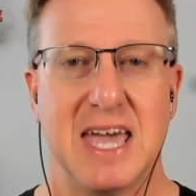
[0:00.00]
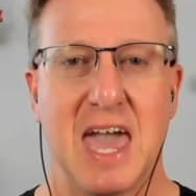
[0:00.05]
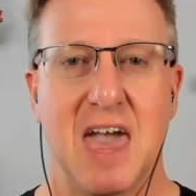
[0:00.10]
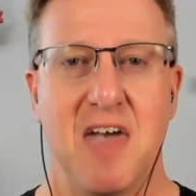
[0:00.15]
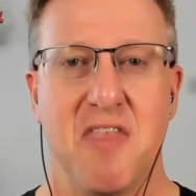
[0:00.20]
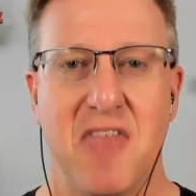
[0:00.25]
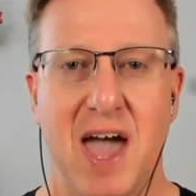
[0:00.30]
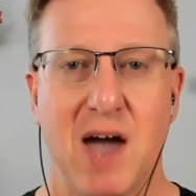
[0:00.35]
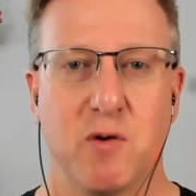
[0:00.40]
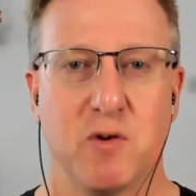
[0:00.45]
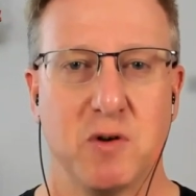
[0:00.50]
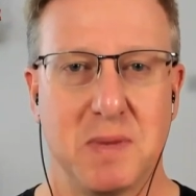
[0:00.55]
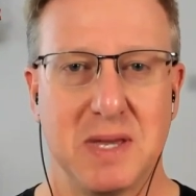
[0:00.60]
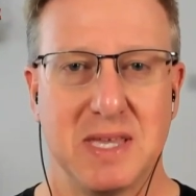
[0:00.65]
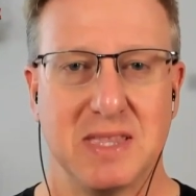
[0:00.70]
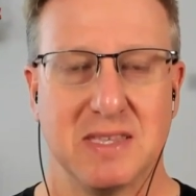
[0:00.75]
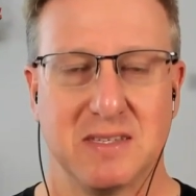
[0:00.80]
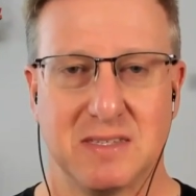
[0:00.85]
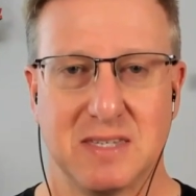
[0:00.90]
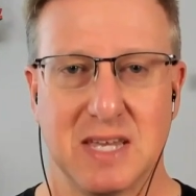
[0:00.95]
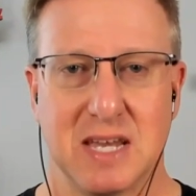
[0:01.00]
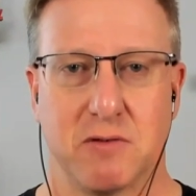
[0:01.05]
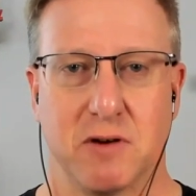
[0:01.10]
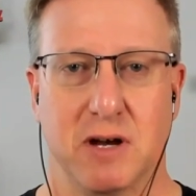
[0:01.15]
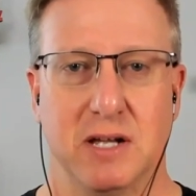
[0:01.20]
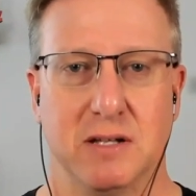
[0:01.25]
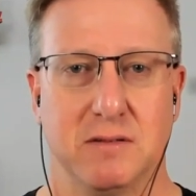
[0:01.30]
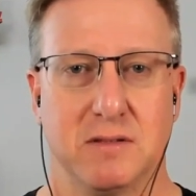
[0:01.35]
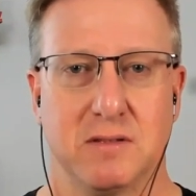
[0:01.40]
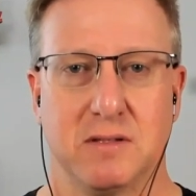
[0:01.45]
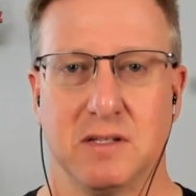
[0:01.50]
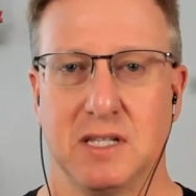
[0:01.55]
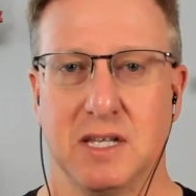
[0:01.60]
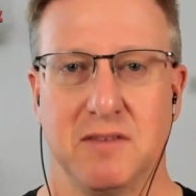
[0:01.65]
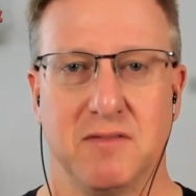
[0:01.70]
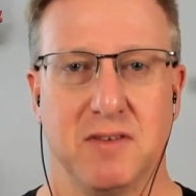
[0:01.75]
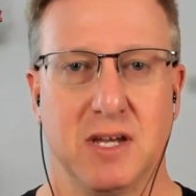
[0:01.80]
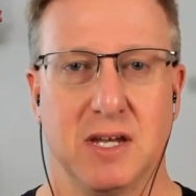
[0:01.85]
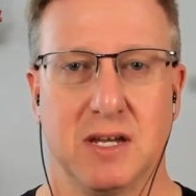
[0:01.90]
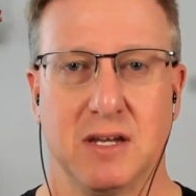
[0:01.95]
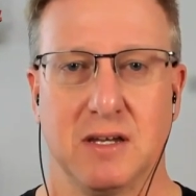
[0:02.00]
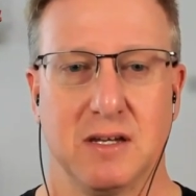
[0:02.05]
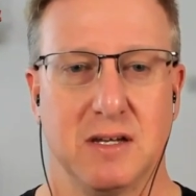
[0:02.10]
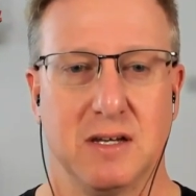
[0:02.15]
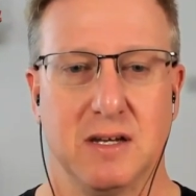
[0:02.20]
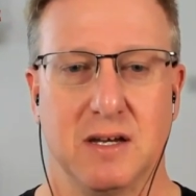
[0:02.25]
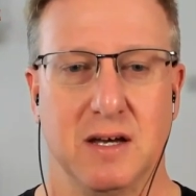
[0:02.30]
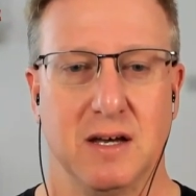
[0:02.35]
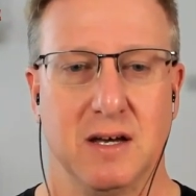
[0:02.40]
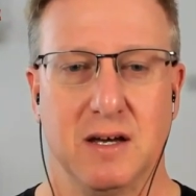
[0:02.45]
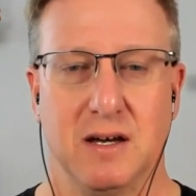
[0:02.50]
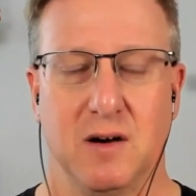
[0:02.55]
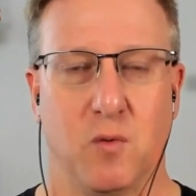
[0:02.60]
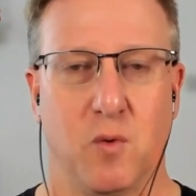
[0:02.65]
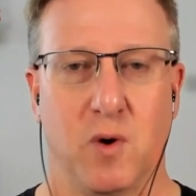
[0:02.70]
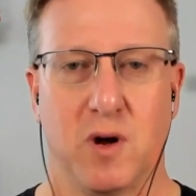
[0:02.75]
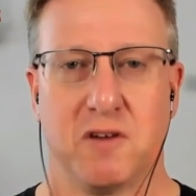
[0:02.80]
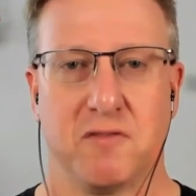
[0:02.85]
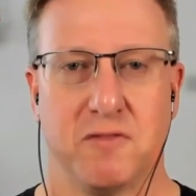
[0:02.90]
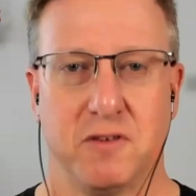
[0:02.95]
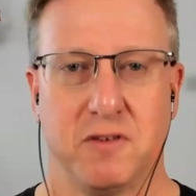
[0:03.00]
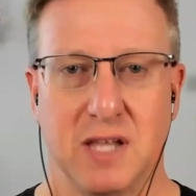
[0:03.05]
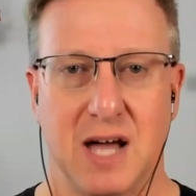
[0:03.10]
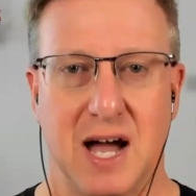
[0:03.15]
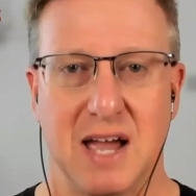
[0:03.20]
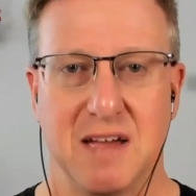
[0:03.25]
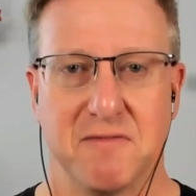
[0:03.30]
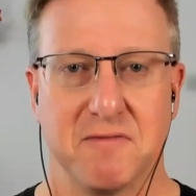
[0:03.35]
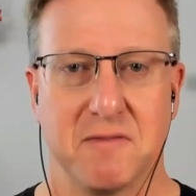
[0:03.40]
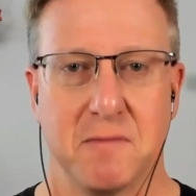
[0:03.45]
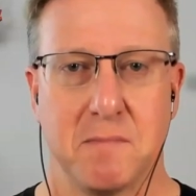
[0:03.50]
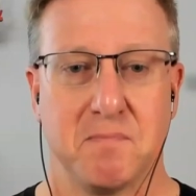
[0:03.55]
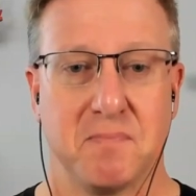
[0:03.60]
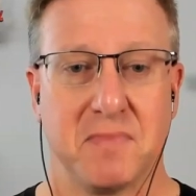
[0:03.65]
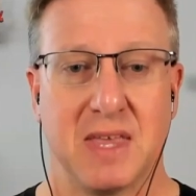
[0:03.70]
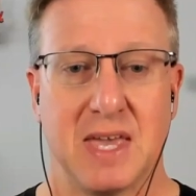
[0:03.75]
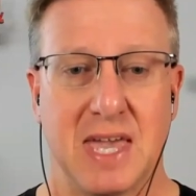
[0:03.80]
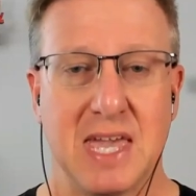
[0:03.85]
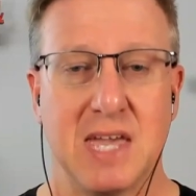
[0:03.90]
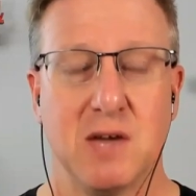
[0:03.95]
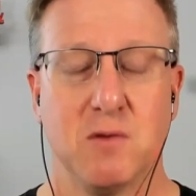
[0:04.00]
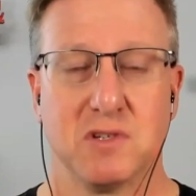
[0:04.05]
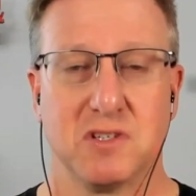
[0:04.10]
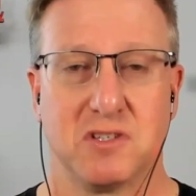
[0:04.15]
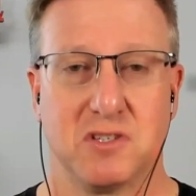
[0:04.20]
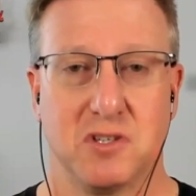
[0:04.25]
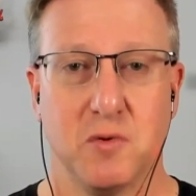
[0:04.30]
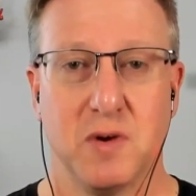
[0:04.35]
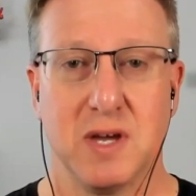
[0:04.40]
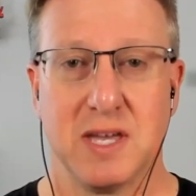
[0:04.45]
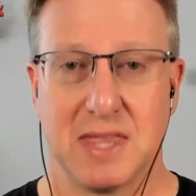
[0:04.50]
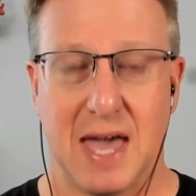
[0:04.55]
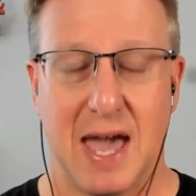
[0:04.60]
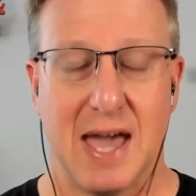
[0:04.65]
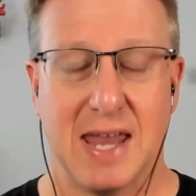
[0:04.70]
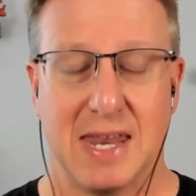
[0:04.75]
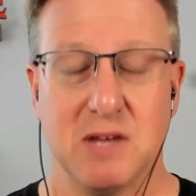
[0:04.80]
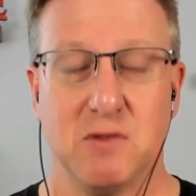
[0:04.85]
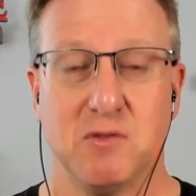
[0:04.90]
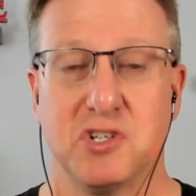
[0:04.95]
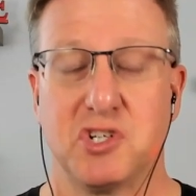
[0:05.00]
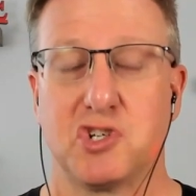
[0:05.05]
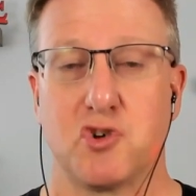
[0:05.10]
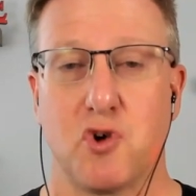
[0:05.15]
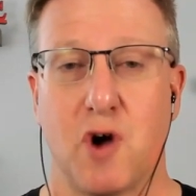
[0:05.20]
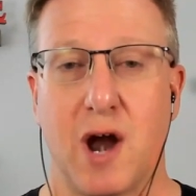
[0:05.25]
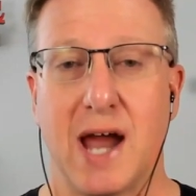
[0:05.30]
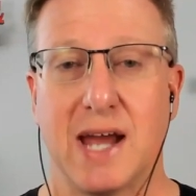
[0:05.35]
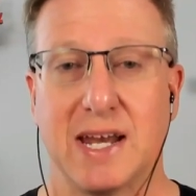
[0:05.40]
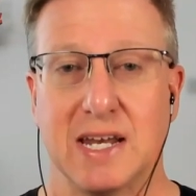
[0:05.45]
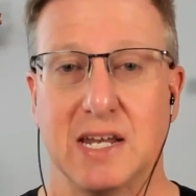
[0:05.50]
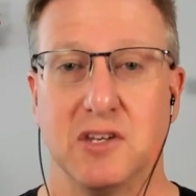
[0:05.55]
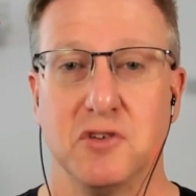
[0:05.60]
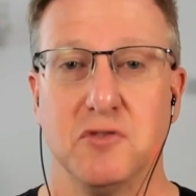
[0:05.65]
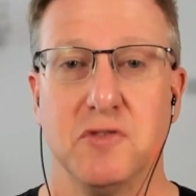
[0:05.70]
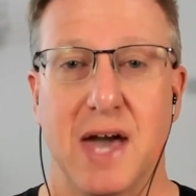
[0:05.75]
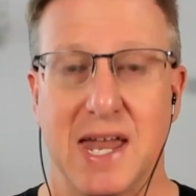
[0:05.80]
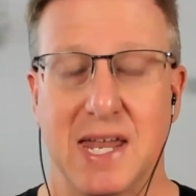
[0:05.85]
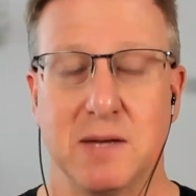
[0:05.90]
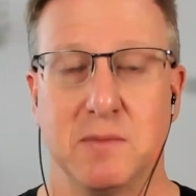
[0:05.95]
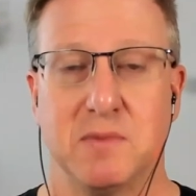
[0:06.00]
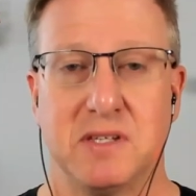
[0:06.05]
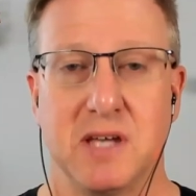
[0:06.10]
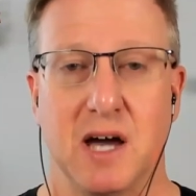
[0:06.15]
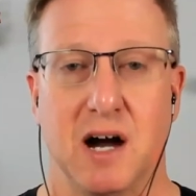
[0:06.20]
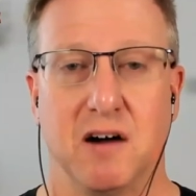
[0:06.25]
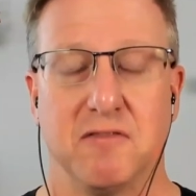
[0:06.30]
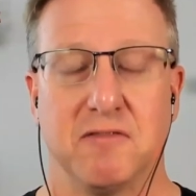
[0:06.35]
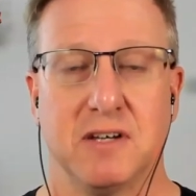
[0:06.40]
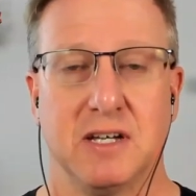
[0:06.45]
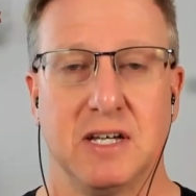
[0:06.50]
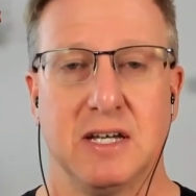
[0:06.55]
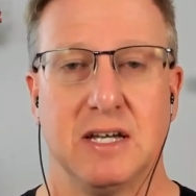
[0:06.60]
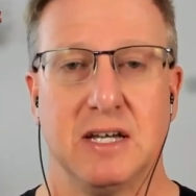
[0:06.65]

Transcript: And that would be the secret to living a, a wonderful life. He was doing that. He was trying to do that himself.